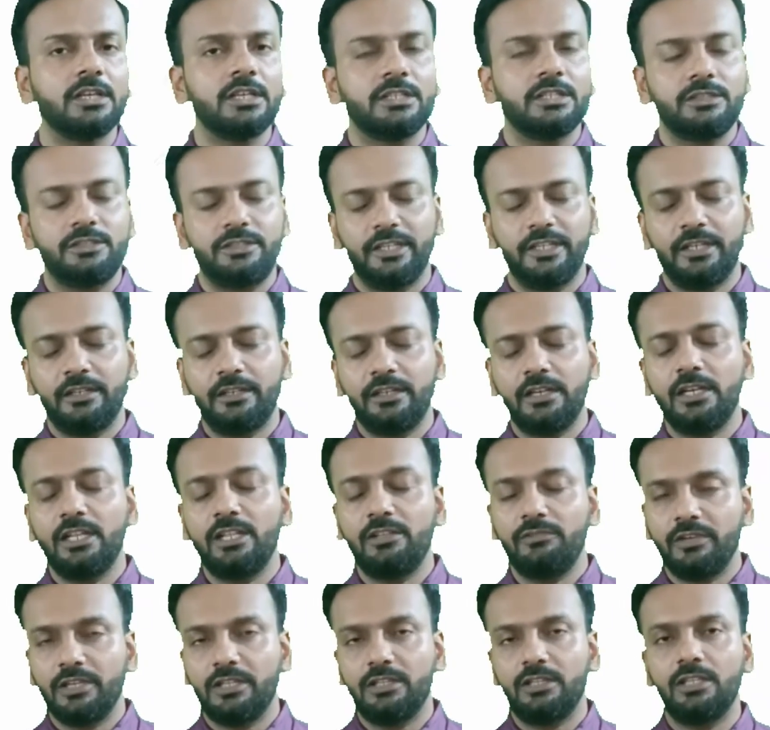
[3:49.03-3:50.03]
Generally
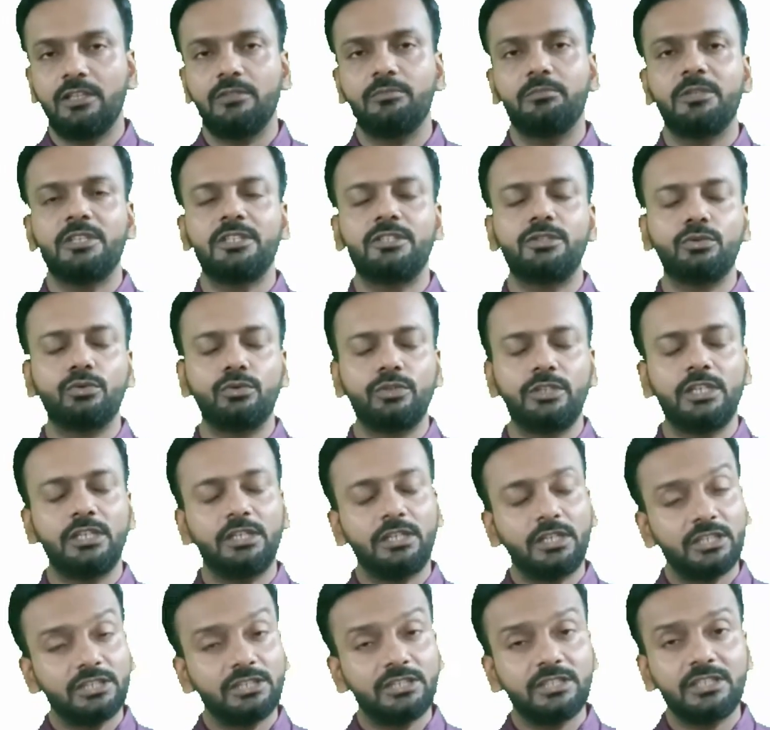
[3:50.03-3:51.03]
when the
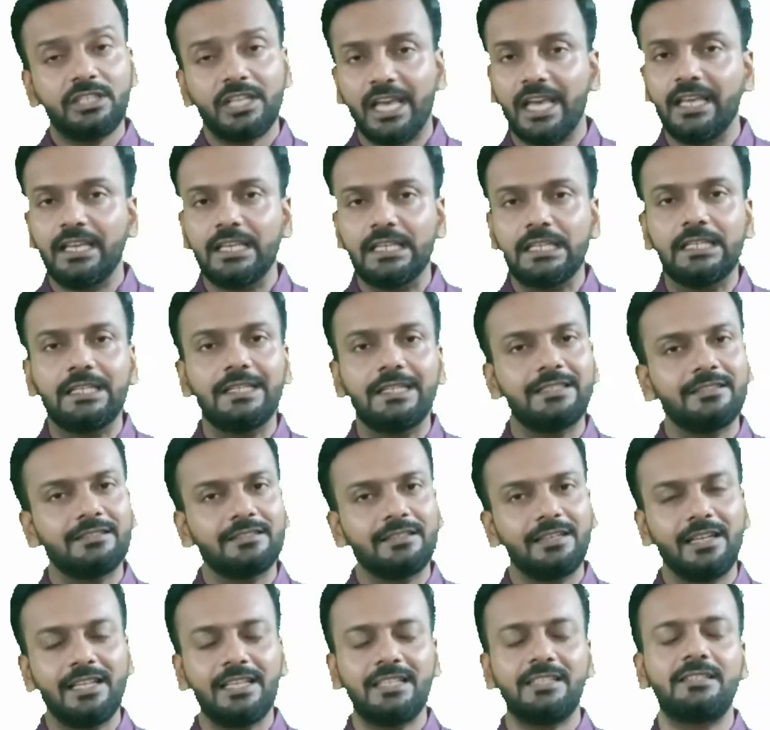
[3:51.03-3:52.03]
misorientation angle is
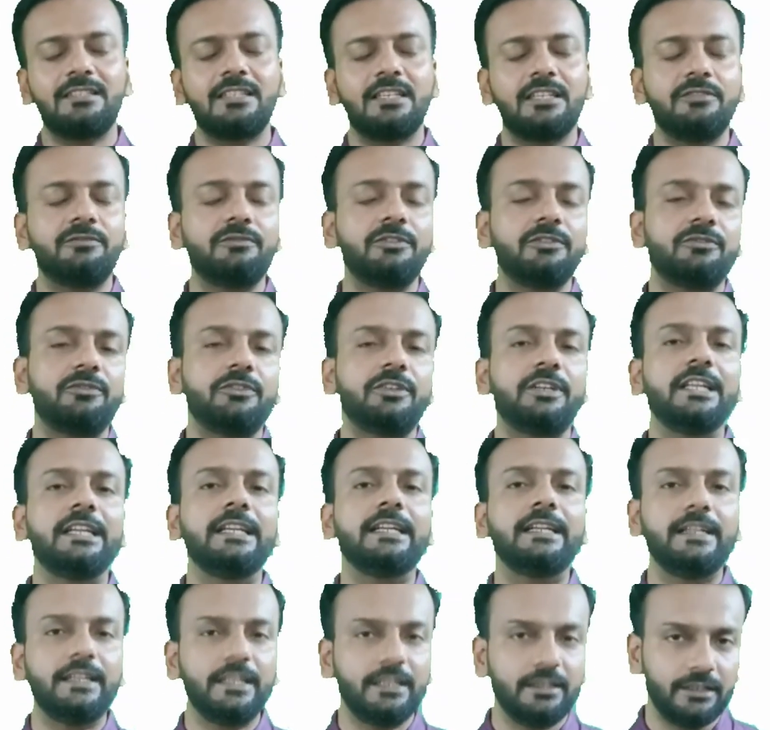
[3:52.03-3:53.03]
less than
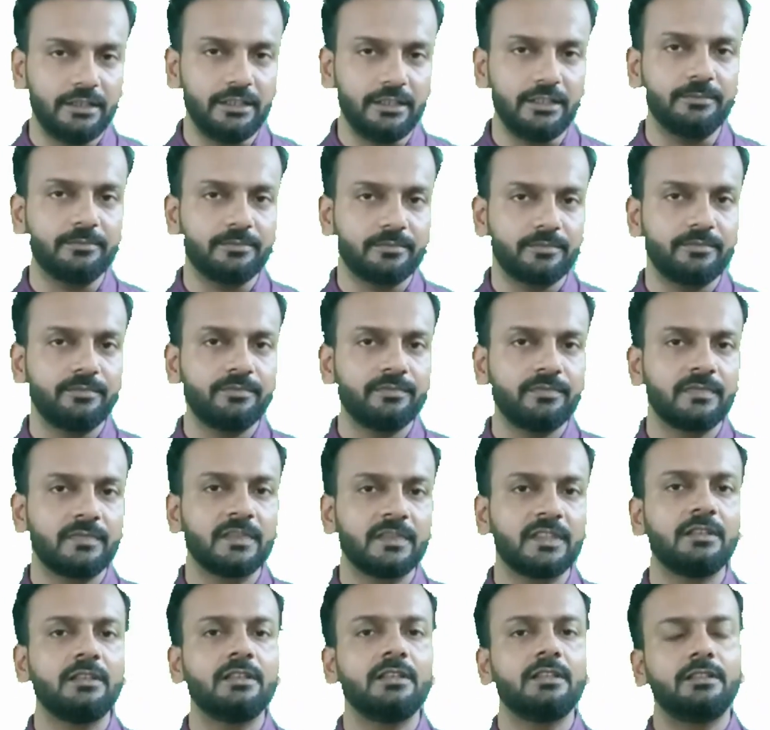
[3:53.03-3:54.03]
15 degree,
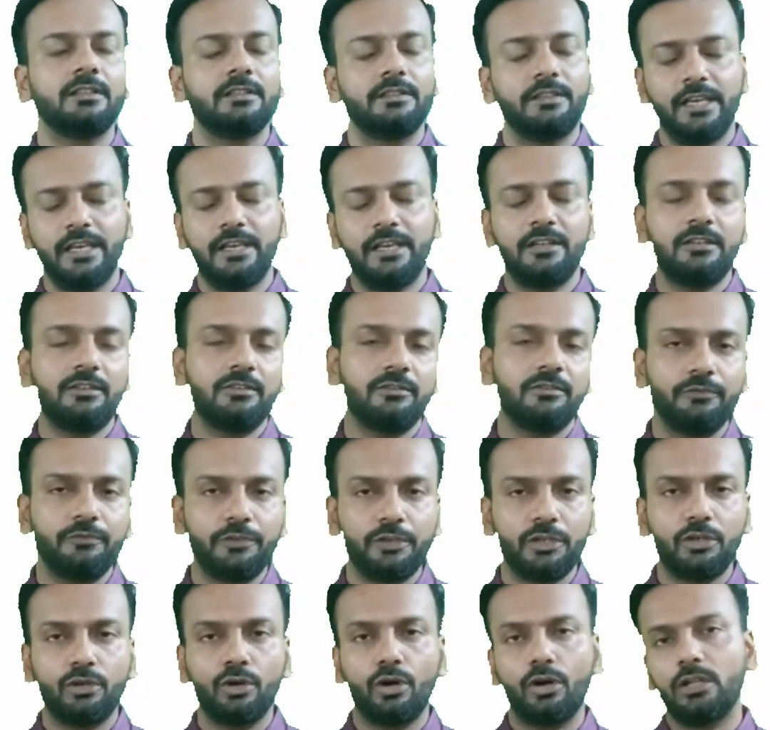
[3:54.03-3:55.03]
then we
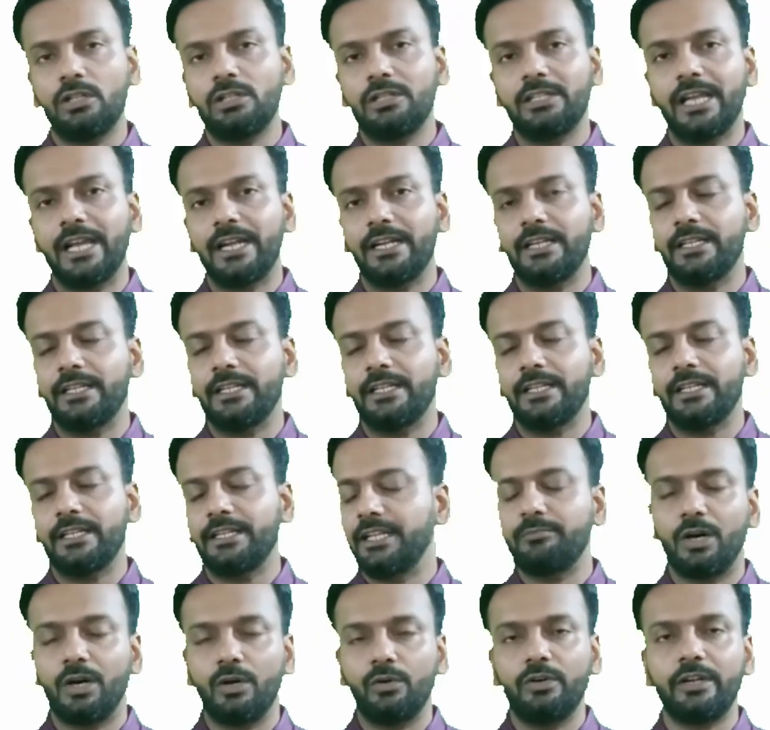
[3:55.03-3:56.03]
call that grain
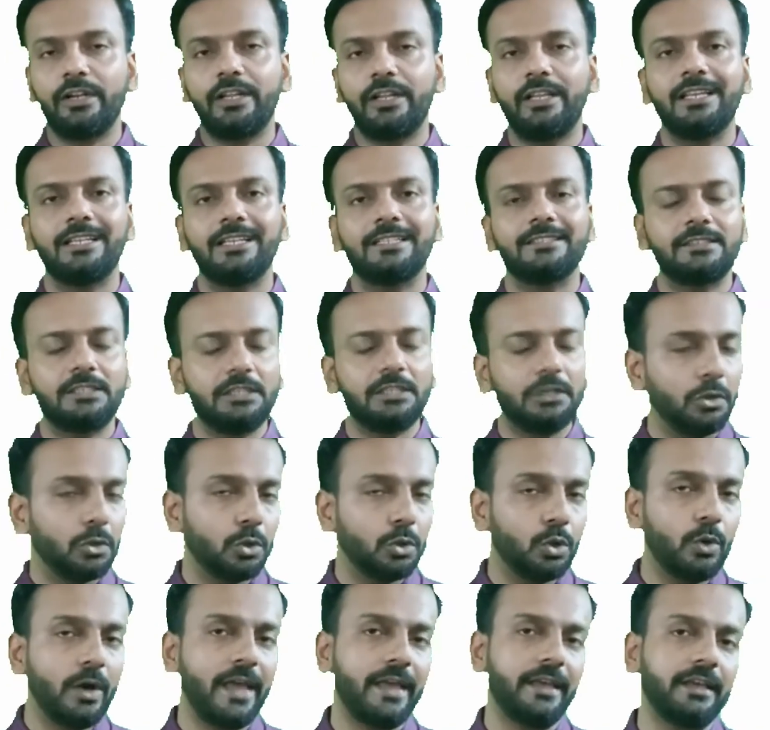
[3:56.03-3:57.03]
boundary as a
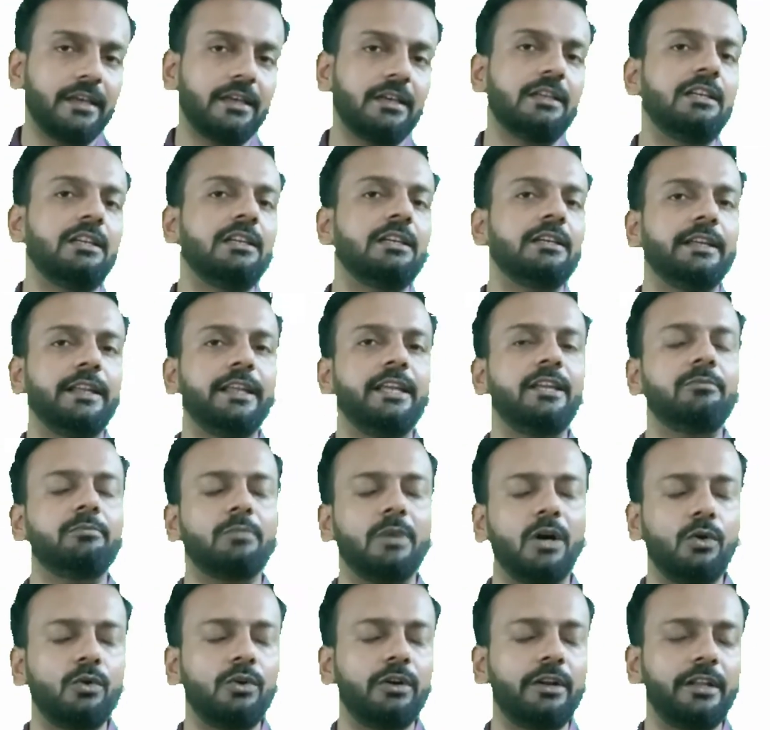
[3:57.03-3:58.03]
low angle grain
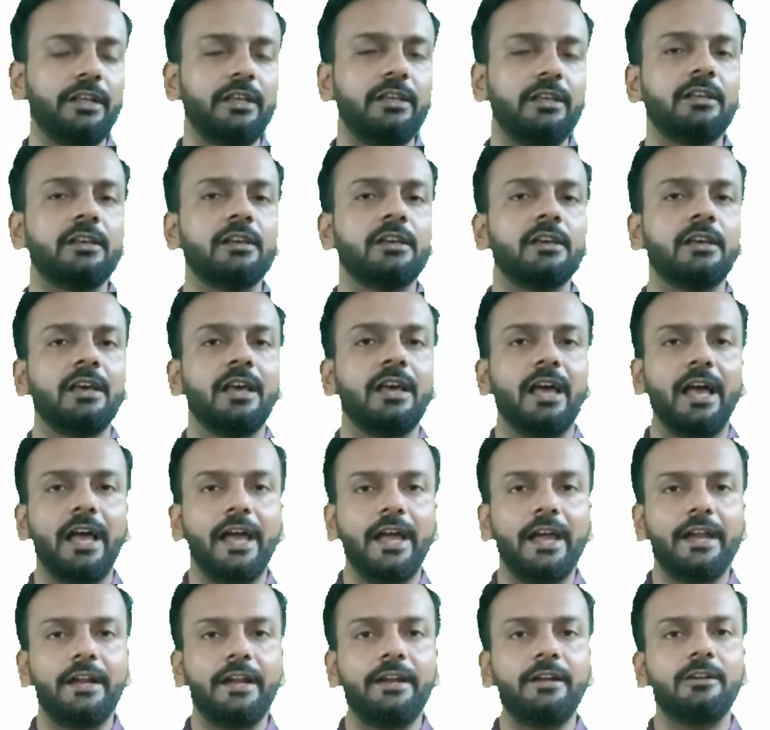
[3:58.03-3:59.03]
boundary,
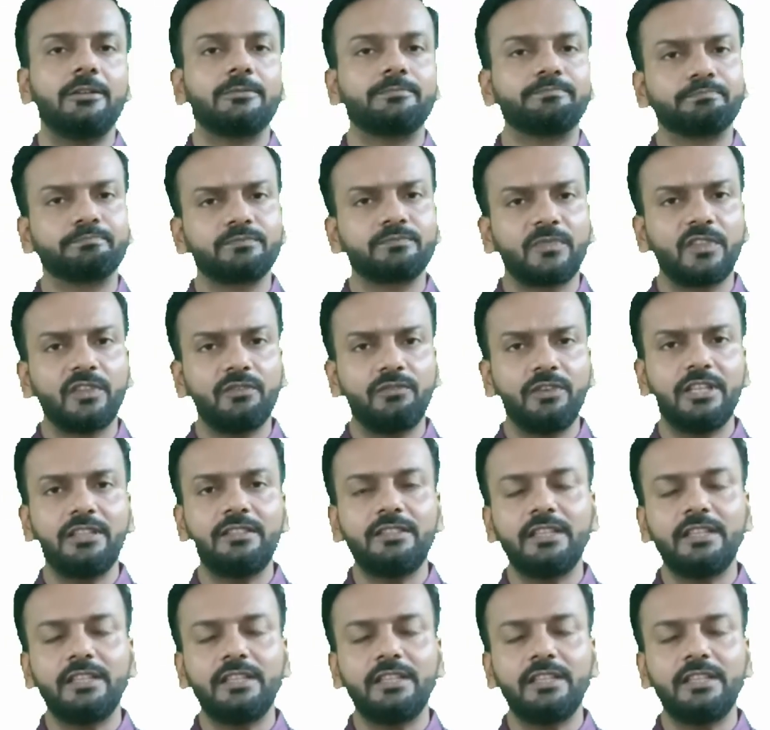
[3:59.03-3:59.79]
and when that